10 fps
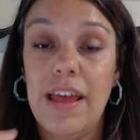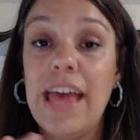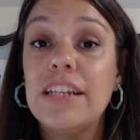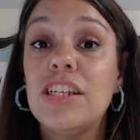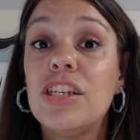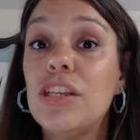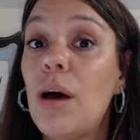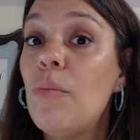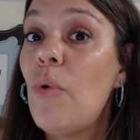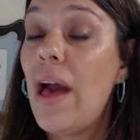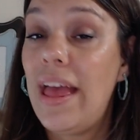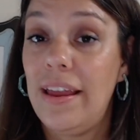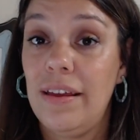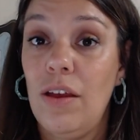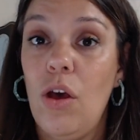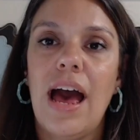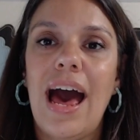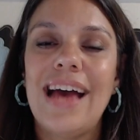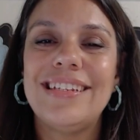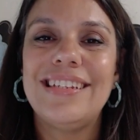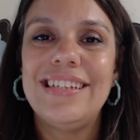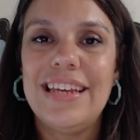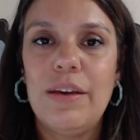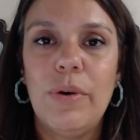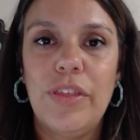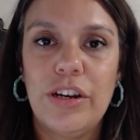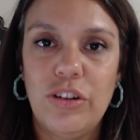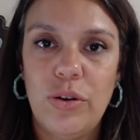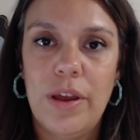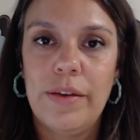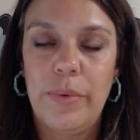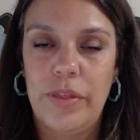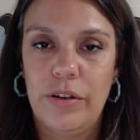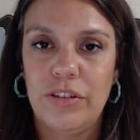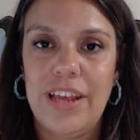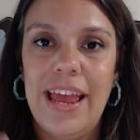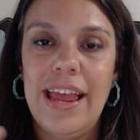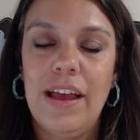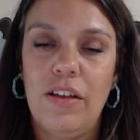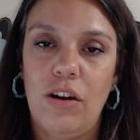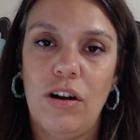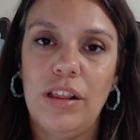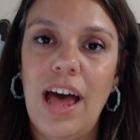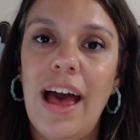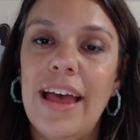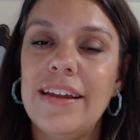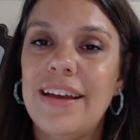In some way, I see what they're doing and what they're saying are aligned.